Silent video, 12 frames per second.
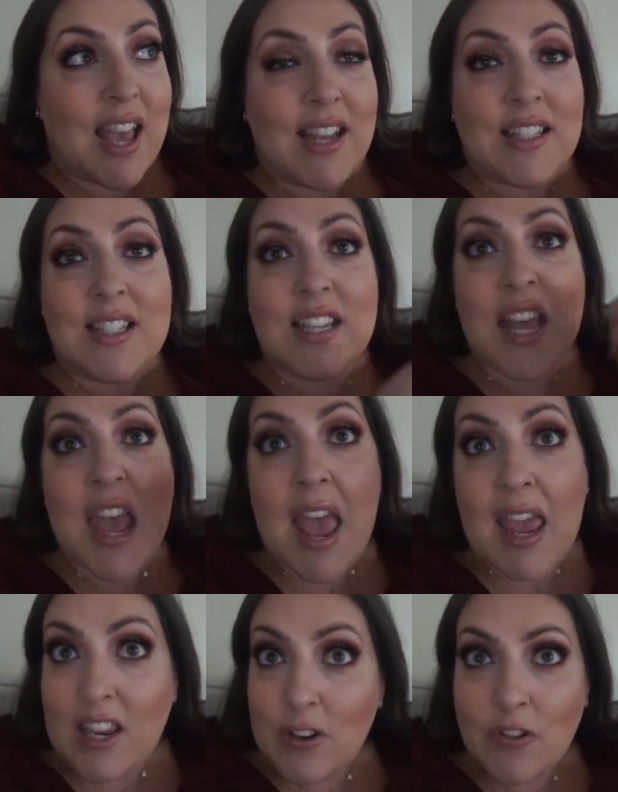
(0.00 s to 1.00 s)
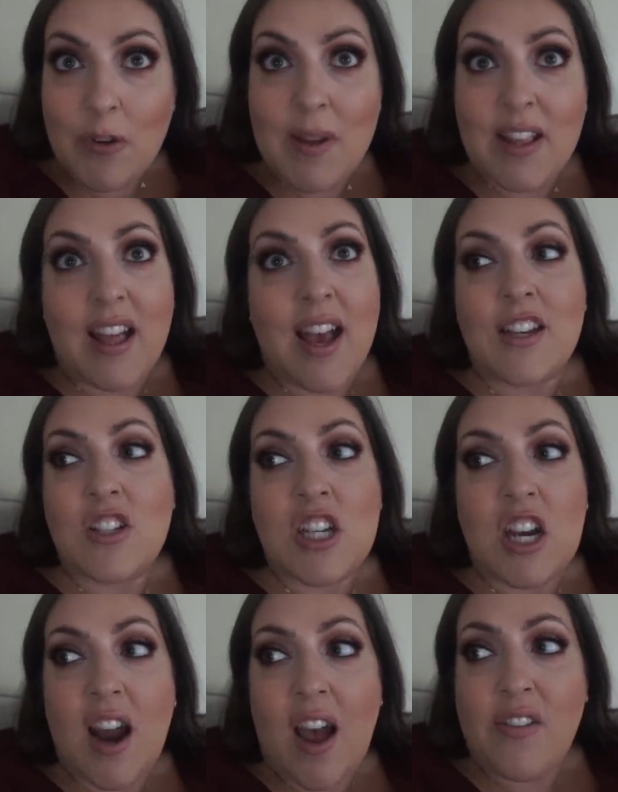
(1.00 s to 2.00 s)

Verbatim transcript: like taken from me last year,